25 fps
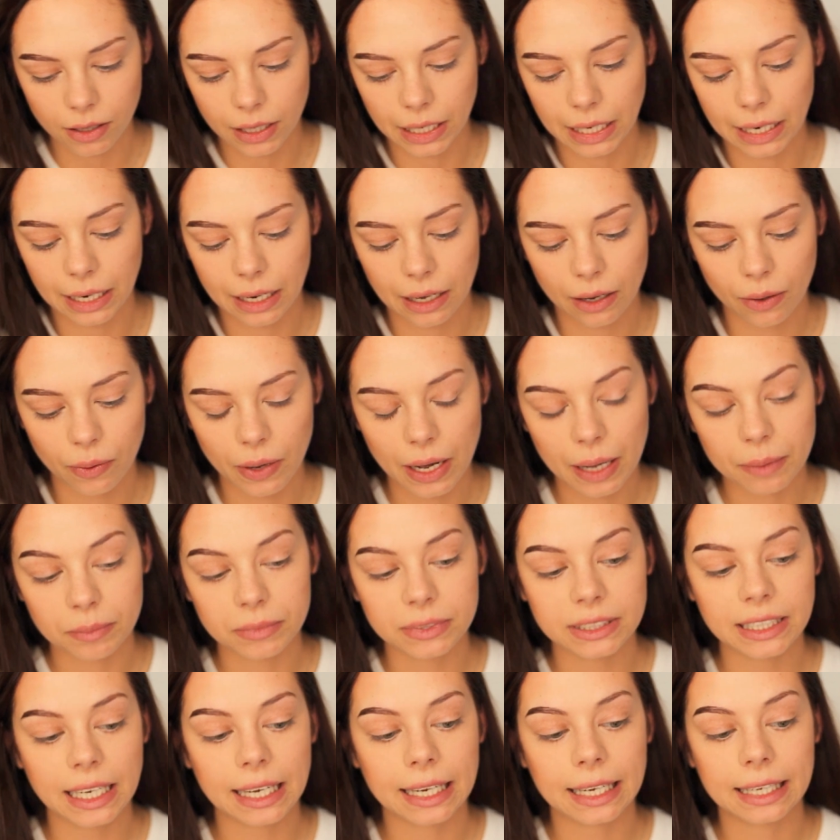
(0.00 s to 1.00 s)
And now
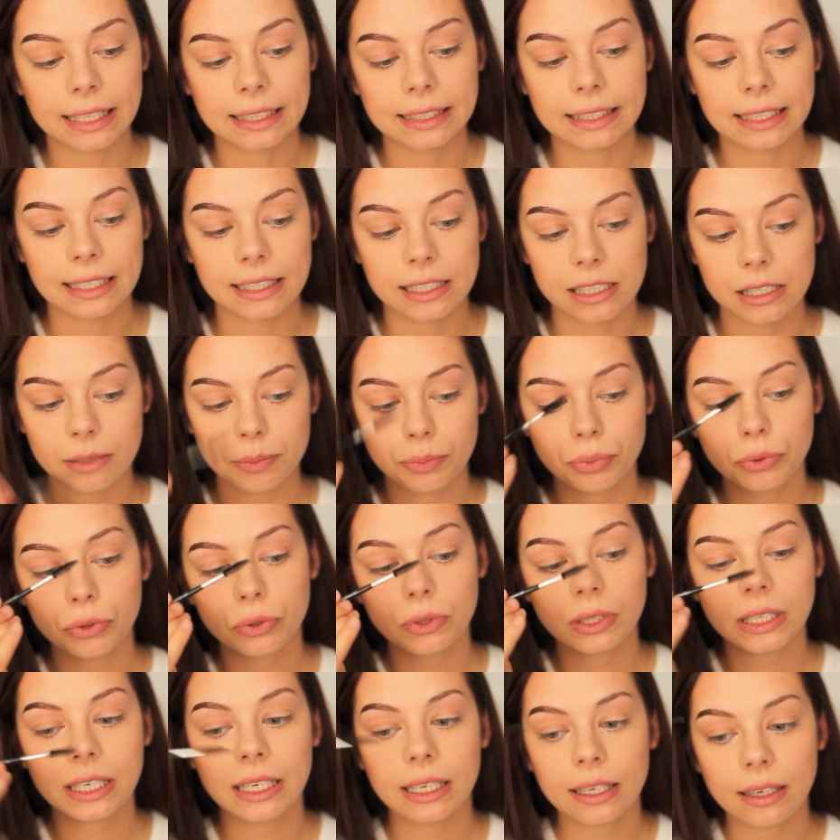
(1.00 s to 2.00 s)
I'm taking the
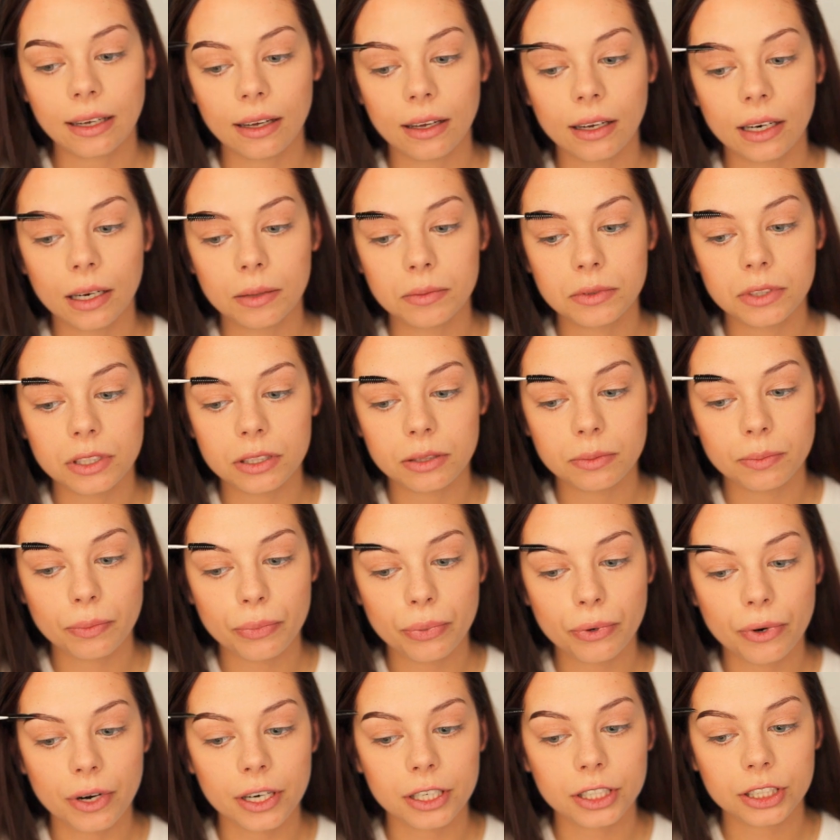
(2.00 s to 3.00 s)
spoolie and I'm just
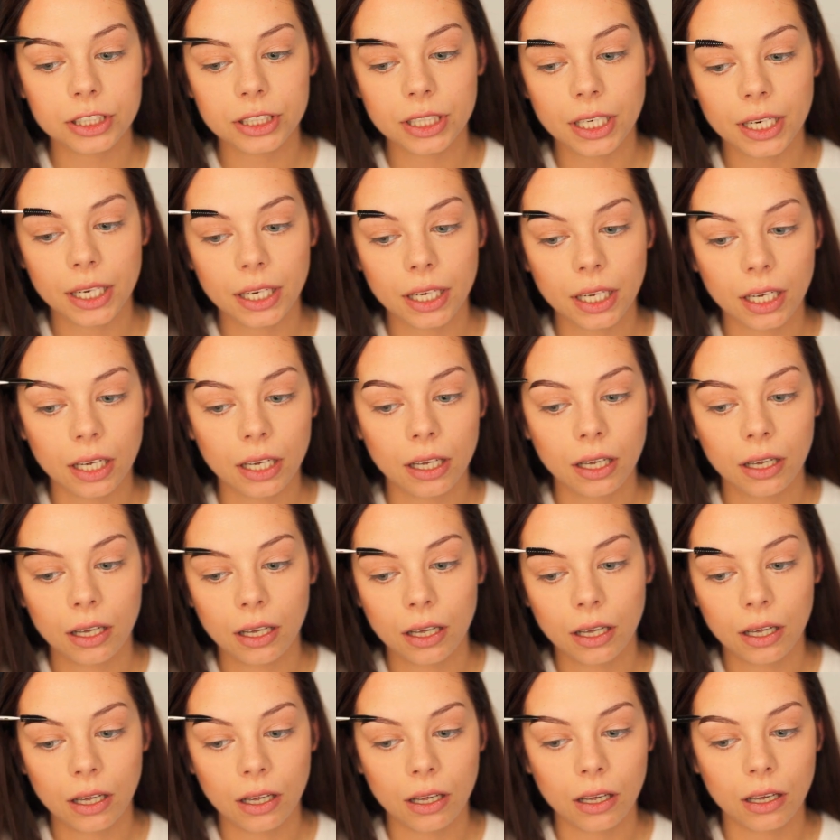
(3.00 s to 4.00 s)
brushing
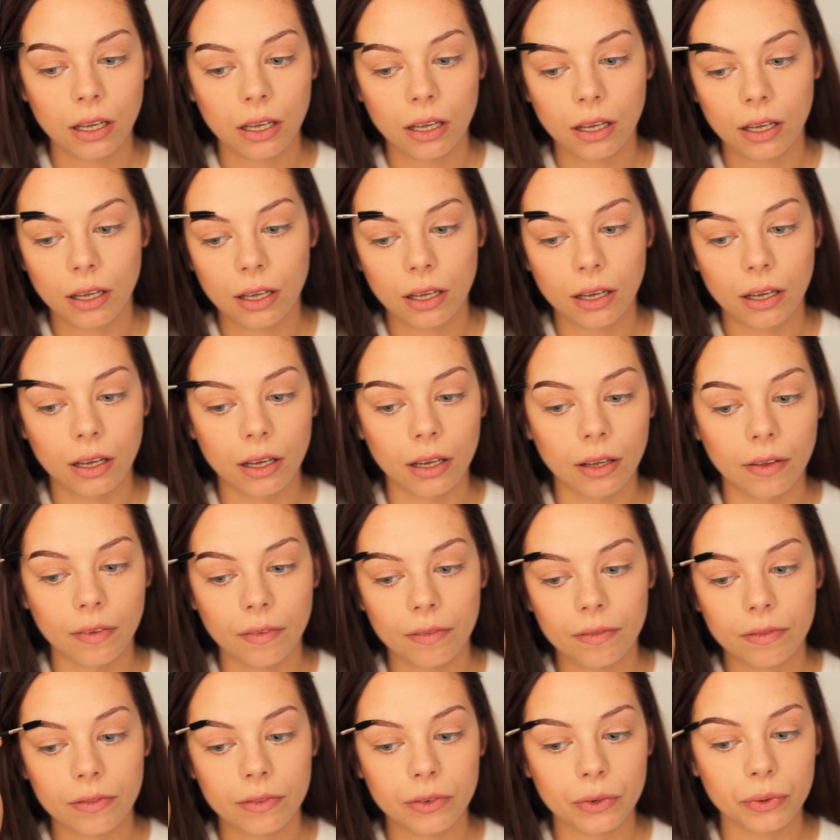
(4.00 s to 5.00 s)

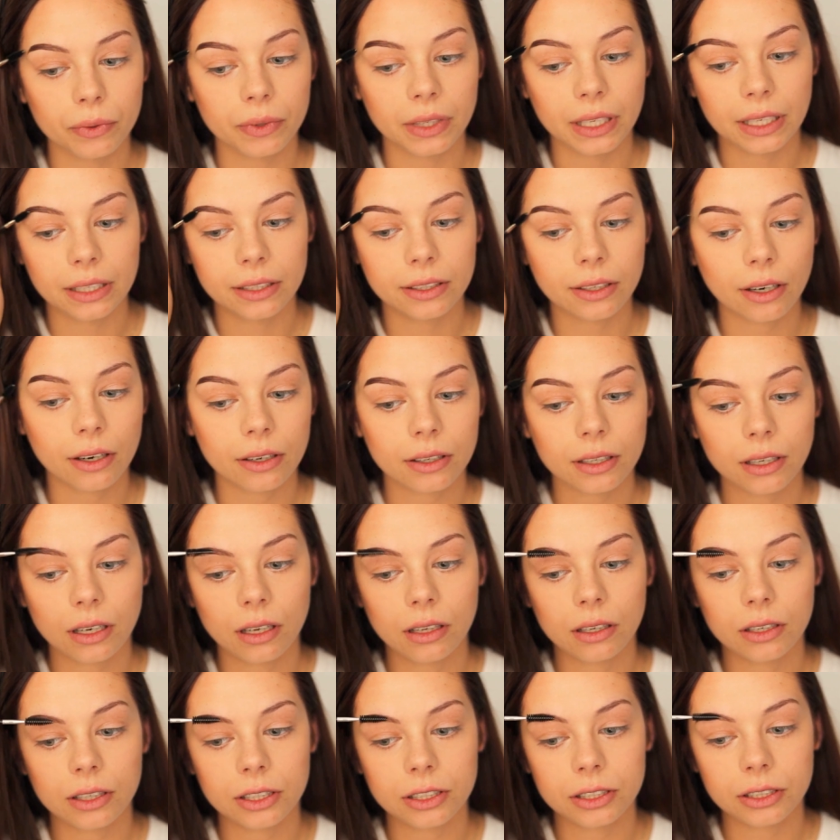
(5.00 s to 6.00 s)
through the dark
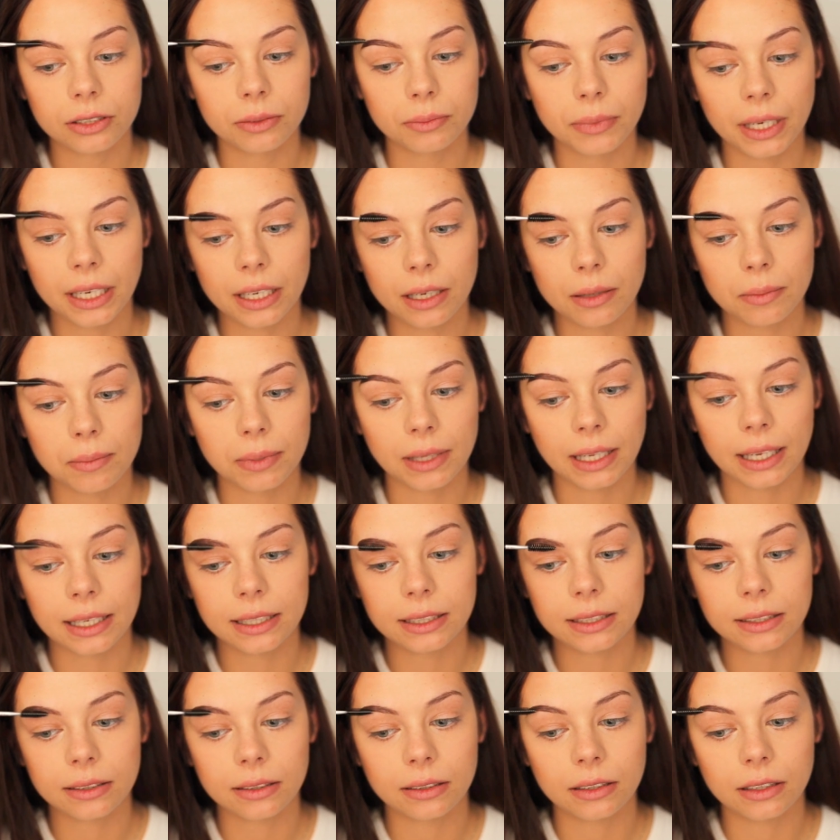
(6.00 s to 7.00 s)
color to make it
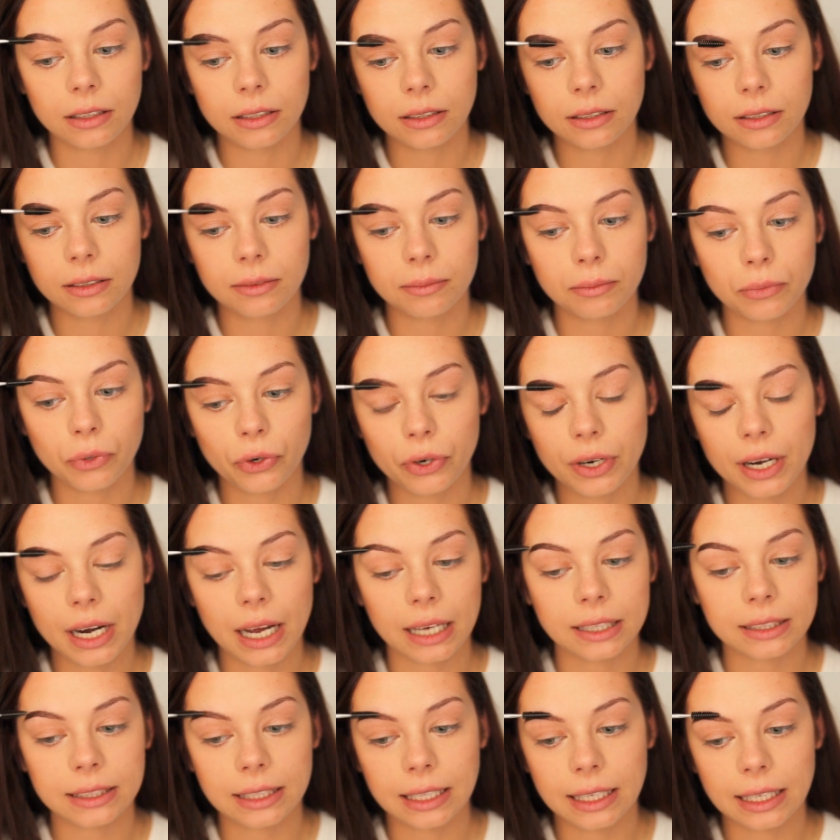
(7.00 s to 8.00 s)
blend more
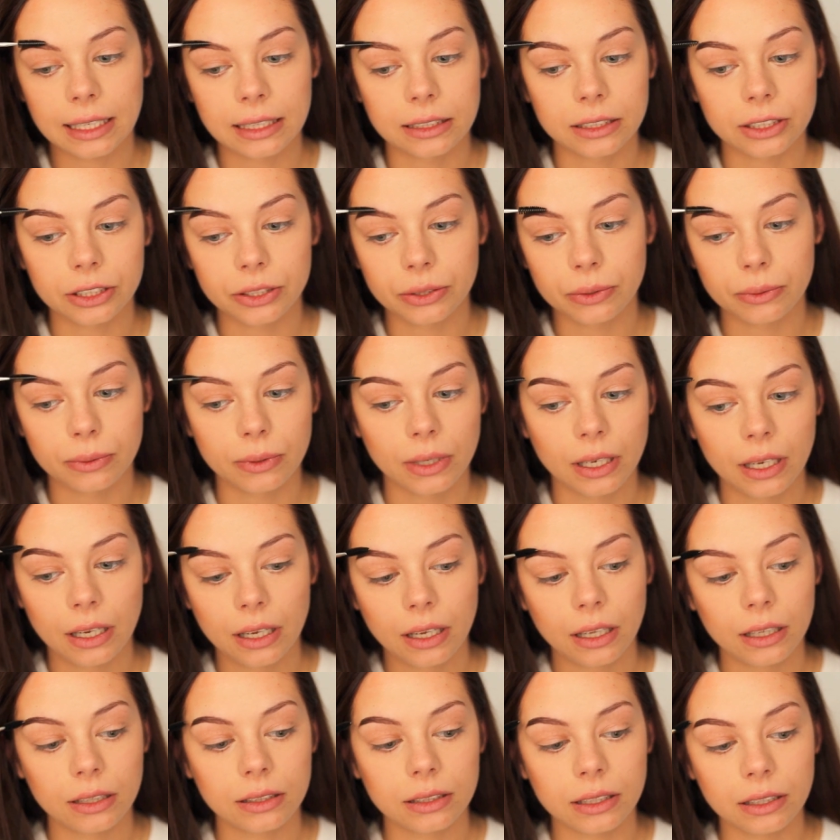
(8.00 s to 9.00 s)
nicely into
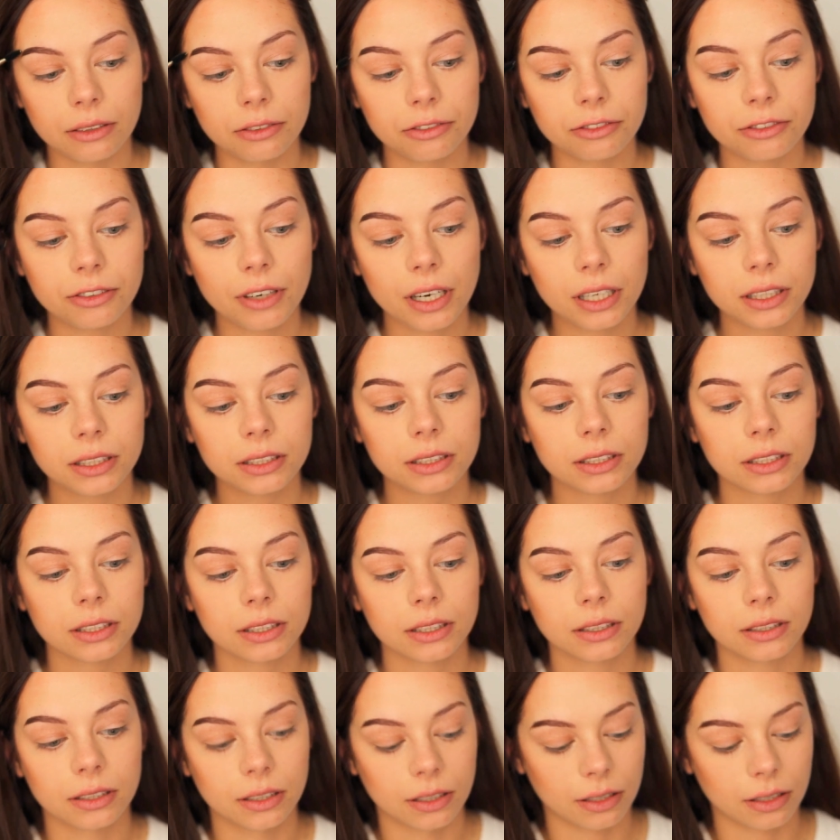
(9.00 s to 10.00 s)
the front.